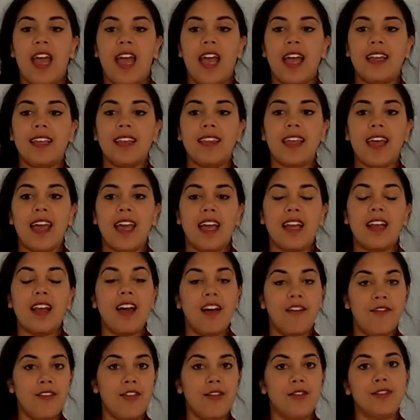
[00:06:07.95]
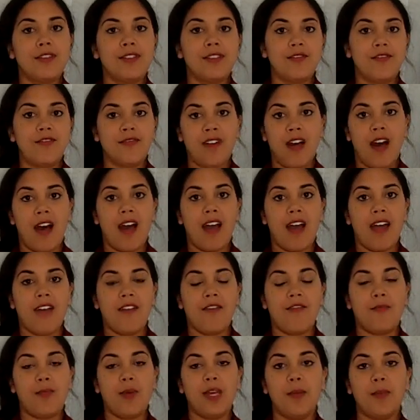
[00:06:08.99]
And then of those
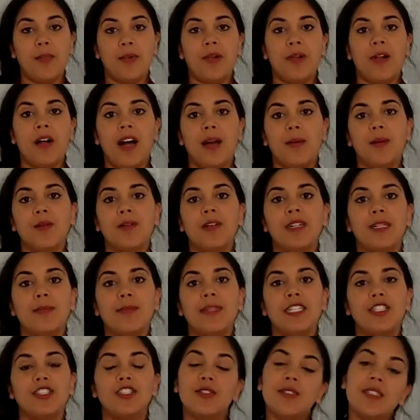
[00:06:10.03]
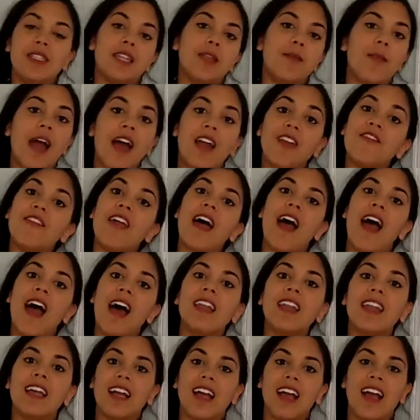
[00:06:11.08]
5 people, I'm going to be choosing them out of the
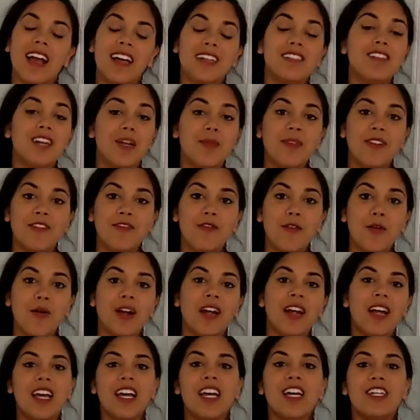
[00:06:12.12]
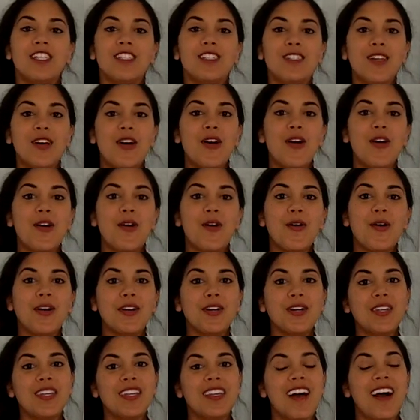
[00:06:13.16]
hat like I had done before. So
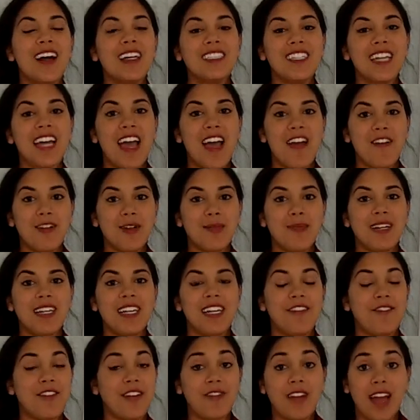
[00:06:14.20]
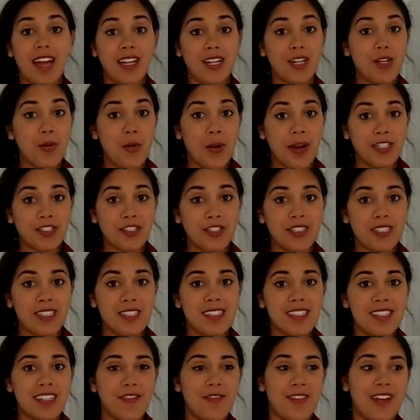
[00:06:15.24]
good luck to everybody. If you have any
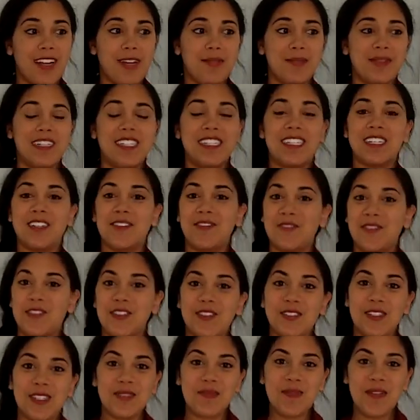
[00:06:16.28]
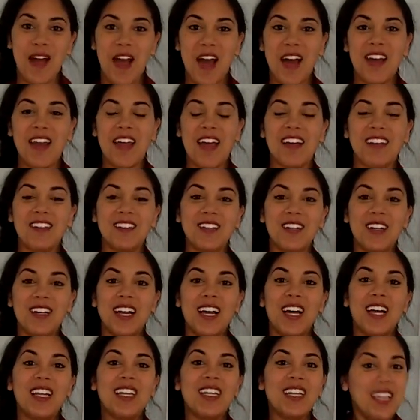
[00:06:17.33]
questions, if anybody's confused about how to
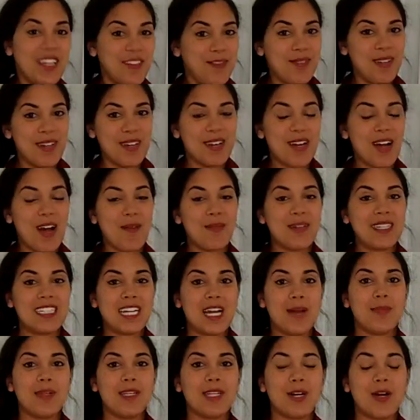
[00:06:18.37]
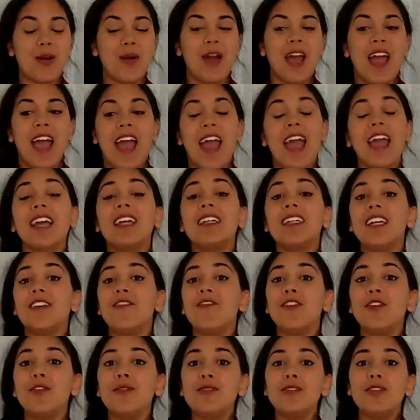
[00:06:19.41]
enter, leave me a comment down below. And
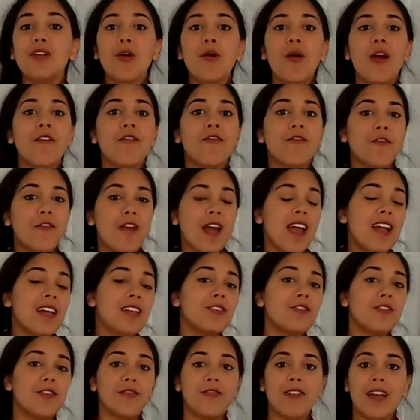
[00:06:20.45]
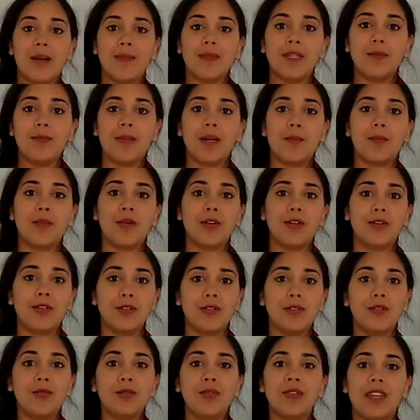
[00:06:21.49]
if you know a friend or family member
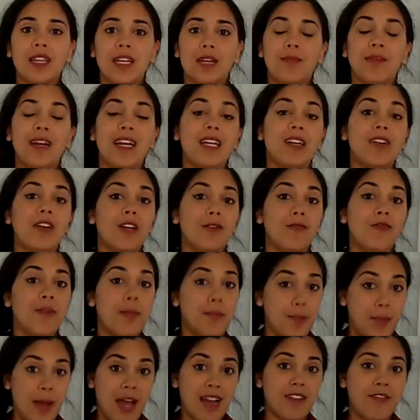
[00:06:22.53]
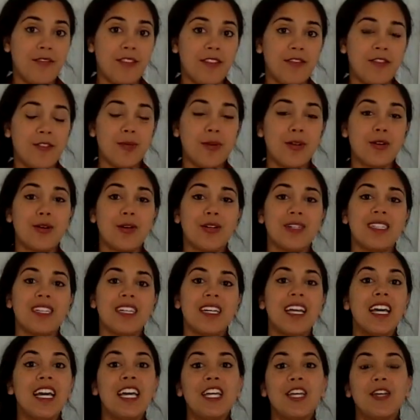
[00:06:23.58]
who you think might benefit from a
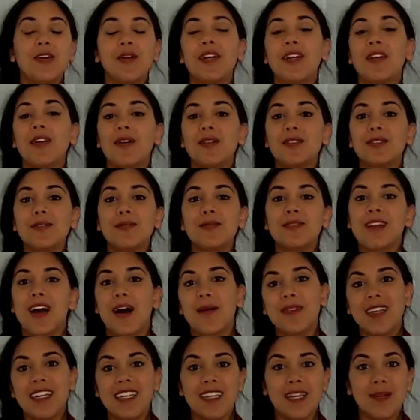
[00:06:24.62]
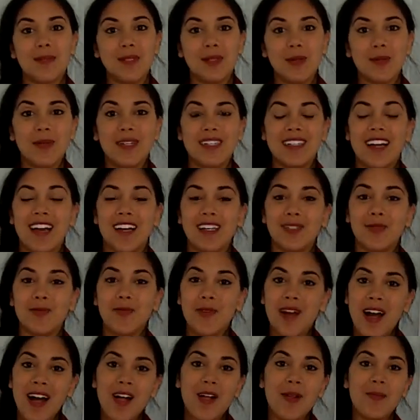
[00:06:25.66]
corset, you can also nominate them to win as
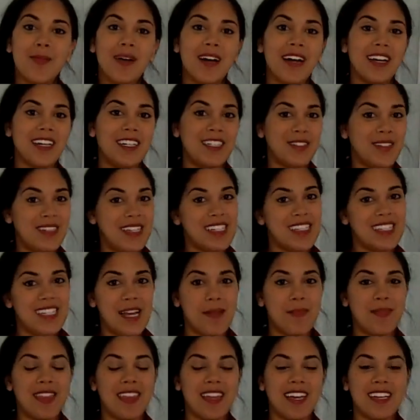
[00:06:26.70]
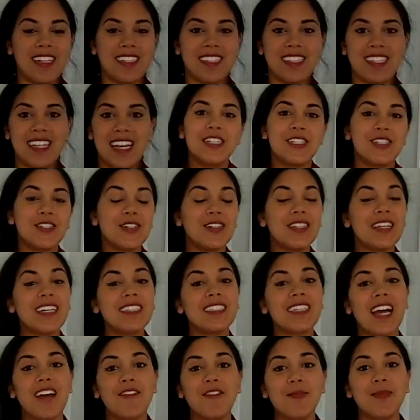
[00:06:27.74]
well by doing the same things. So good luck
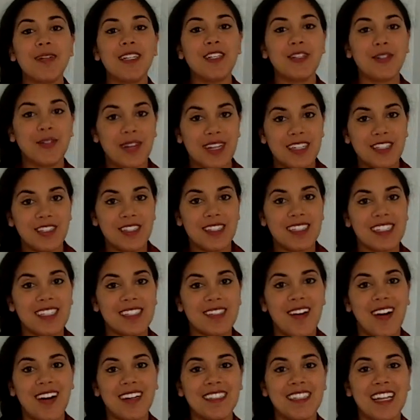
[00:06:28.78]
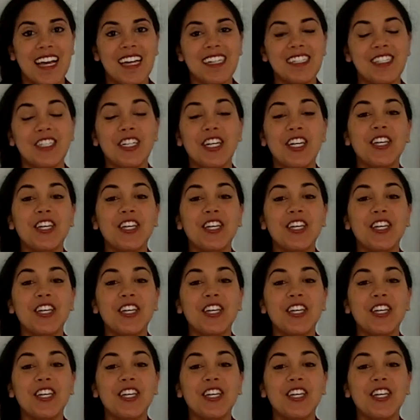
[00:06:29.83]
to everybody who enters this contest.